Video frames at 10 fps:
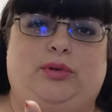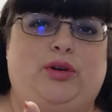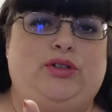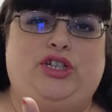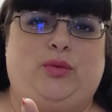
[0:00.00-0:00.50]

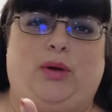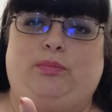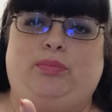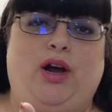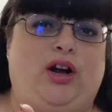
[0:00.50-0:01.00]
Bruce, you were
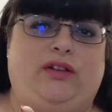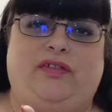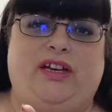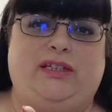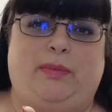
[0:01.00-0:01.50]

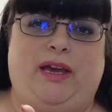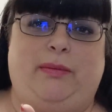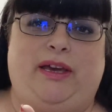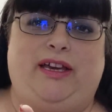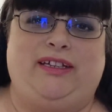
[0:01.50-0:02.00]
perfect,
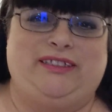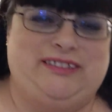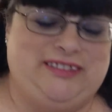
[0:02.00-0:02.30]
baby.